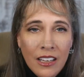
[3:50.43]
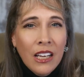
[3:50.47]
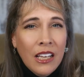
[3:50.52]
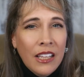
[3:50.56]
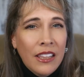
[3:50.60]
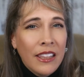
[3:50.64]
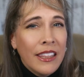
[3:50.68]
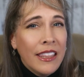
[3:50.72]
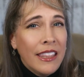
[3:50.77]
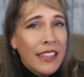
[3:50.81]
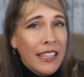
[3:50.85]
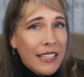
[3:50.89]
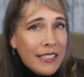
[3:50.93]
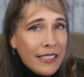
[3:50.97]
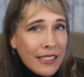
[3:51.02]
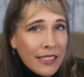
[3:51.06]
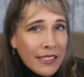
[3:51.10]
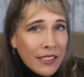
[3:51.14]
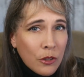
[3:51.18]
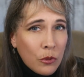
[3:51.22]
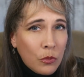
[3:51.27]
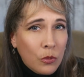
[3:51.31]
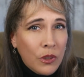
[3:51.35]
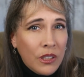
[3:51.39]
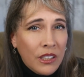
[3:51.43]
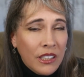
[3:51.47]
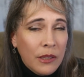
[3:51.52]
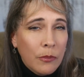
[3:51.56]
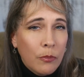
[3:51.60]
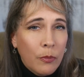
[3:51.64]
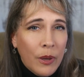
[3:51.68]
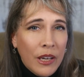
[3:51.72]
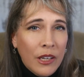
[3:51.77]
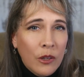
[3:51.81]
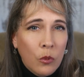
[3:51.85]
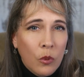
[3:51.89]
This is a really
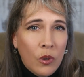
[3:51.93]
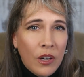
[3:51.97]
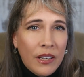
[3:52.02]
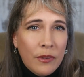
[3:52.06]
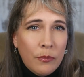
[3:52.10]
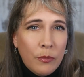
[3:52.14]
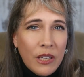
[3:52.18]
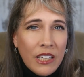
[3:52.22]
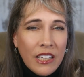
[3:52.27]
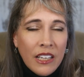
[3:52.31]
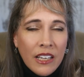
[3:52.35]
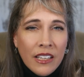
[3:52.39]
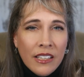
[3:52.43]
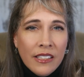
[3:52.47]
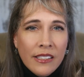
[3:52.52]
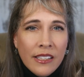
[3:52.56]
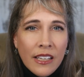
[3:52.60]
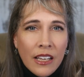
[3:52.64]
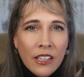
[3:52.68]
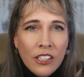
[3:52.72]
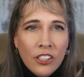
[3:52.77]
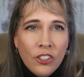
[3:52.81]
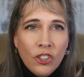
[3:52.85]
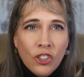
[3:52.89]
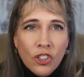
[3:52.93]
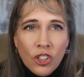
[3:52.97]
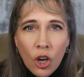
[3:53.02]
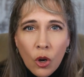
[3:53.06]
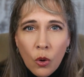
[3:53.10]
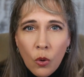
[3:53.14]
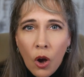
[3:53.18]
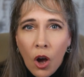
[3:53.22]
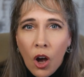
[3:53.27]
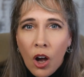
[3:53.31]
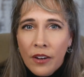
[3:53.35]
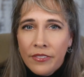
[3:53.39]
big one because
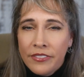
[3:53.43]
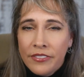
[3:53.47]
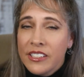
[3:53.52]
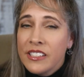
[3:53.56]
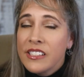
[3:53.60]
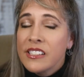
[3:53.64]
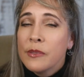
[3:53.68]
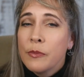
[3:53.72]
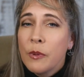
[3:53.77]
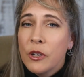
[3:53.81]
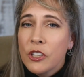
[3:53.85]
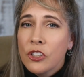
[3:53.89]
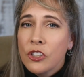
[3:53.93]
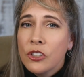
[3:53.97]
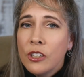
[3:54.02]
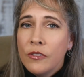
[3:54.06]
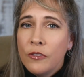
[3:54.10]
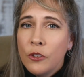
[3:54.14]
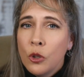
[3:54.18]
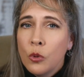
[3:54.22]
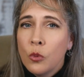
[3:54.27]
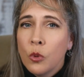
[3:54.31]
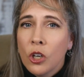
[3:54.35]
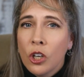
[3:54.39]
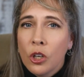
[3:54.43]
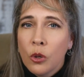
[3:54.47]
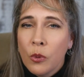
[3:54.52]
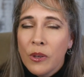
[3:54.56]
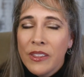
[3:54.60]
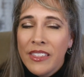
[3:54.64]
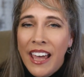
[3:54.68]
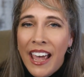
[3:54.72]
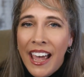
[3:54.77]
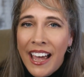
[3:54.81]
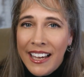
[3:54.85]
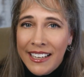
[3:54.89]
so often, especially if you work with
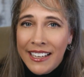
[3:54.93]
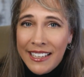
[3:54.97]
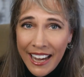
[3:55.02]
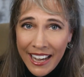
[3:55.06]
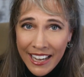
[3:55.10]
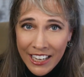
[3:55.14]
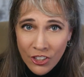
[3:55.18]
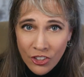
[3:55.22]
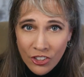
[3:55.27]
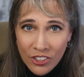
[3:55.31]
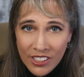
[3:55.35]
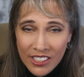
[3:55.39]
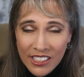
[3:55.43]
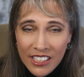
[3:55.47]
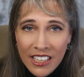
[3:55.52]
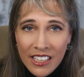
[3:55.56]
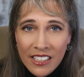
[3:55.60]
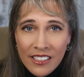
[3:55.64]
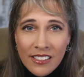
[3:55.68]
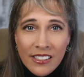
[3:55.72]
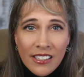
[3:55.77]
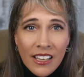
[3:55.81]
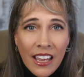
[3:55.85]
ad agencies